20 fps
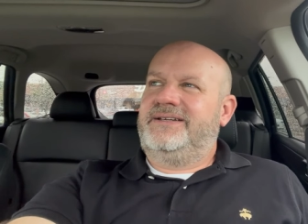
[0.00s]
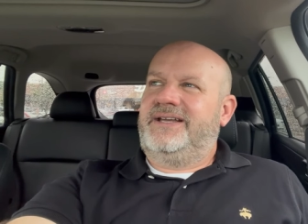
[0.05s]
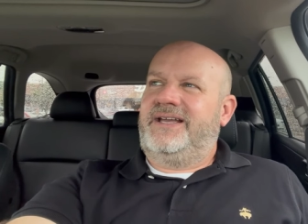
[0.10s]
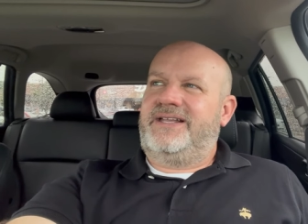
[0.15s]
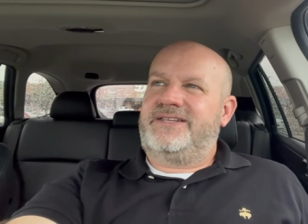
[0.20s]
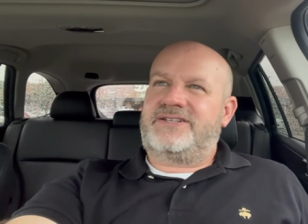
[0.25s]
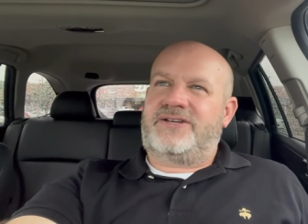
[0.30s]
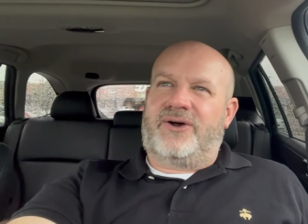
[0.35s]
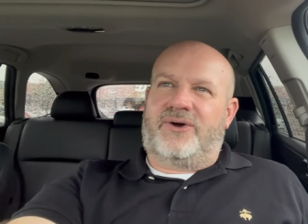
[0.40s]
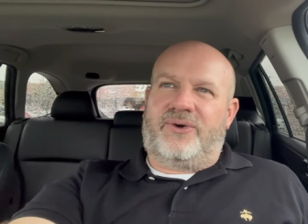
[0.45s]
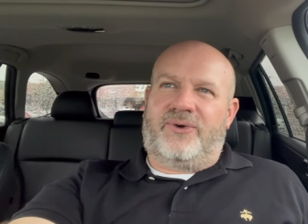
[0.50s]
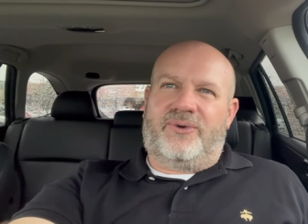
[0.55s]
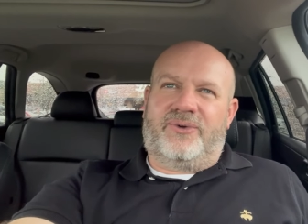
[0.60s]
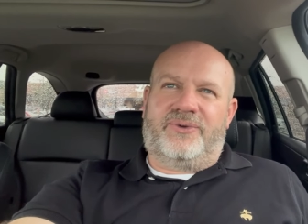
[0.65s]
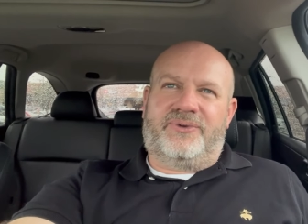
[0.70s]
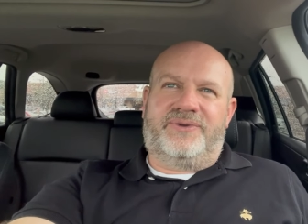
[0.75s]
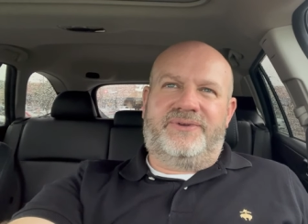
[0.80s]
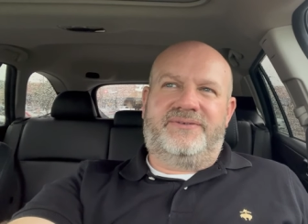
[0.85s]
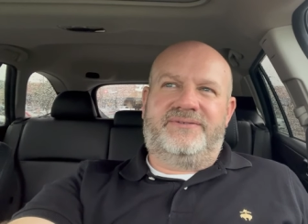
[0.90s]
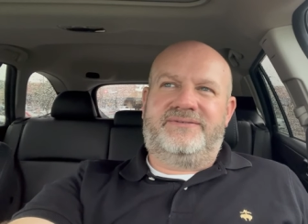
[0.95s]
It's
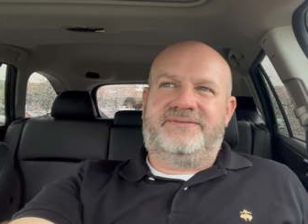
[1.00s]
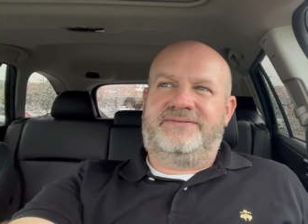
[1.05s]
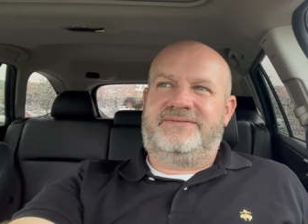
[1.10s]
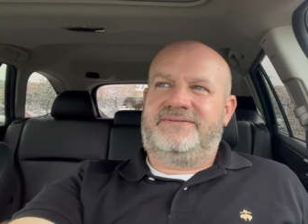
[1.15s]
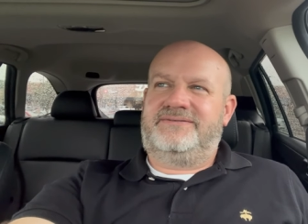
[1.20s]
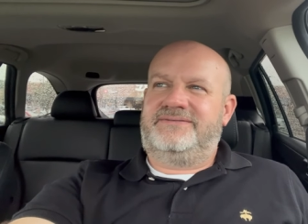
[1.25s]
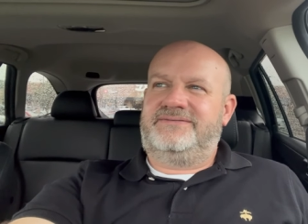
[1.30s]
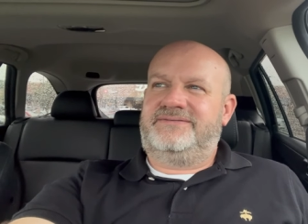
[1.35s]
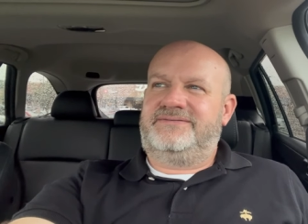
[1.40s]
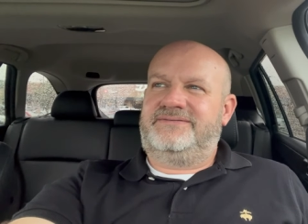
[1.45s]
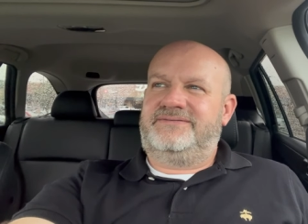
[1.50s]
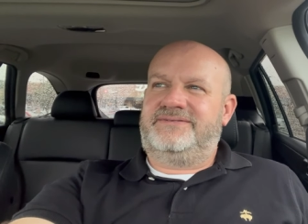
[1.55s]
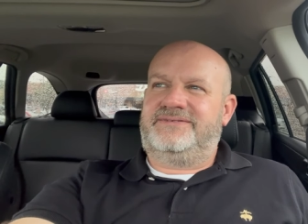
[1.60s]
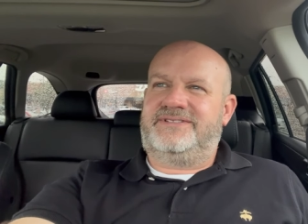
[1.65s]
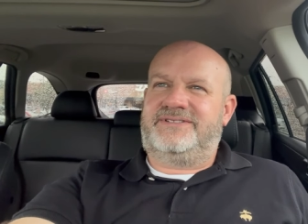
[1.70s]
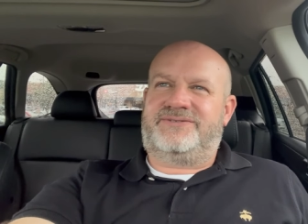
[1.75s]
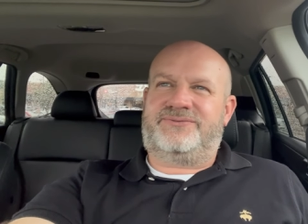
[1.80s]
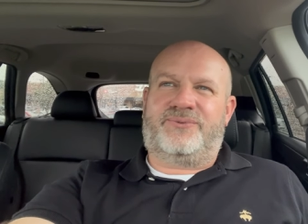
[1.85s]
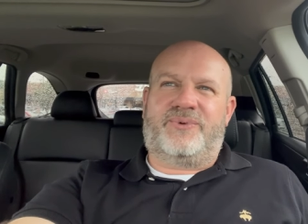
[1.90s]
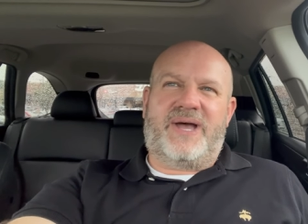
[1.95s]
cold.
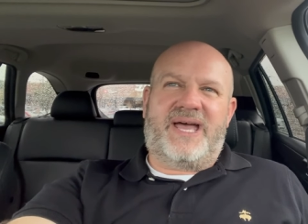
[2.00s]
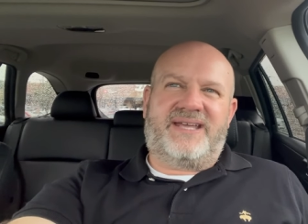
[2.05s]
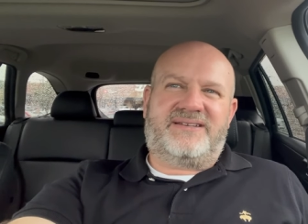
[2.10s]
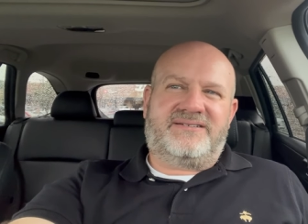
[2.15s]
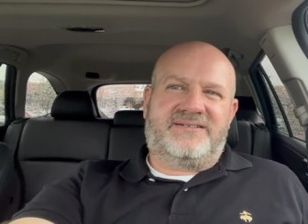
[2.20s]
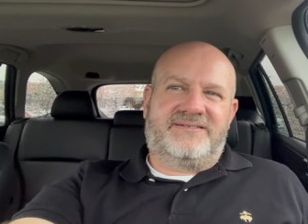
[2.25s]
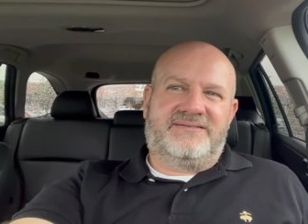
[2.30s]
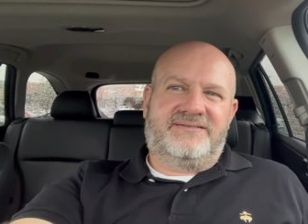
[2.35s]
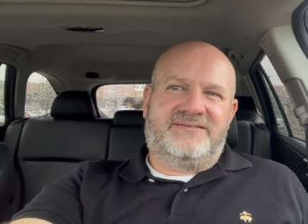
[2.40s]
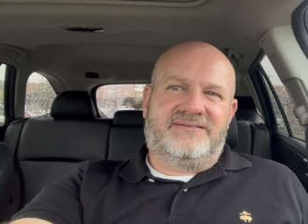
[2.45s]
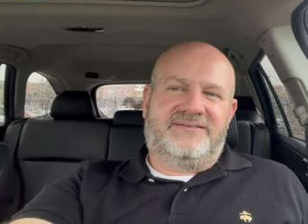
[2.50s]
It's wet.